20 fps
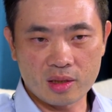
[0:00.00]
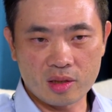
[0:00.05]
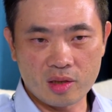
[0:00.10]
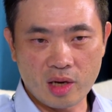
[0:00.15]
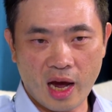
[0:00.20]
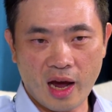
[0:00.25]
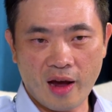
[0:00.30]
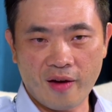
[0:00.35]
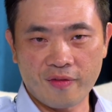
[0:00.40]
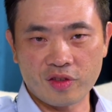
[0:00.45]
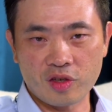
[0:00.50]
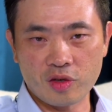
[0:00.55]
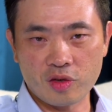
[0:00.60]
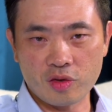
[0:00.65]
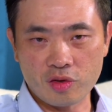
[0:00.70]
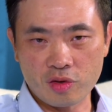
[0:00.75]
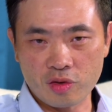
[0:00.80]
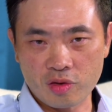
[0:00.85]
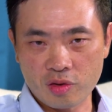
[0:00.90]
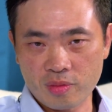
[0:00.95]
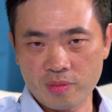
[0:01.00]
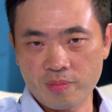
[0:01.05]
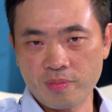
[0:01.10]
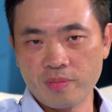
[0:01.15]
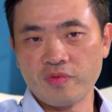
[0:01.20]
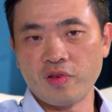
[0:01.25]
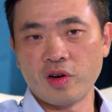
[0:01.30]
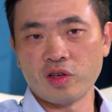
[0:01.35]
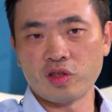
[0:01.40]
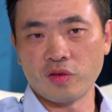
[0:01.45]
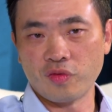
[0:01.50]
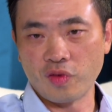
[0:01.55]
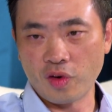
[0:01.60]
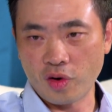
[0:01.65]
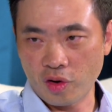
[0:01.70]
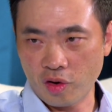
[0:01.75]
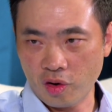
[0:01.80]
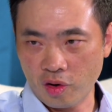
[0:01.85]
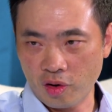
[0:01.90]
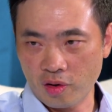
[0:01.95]
you have to first of
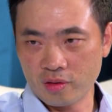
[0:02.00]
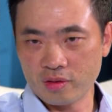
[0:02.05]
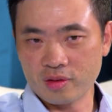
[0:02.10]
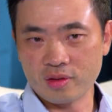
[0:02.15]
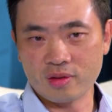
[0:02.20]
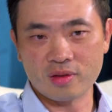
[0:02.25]
all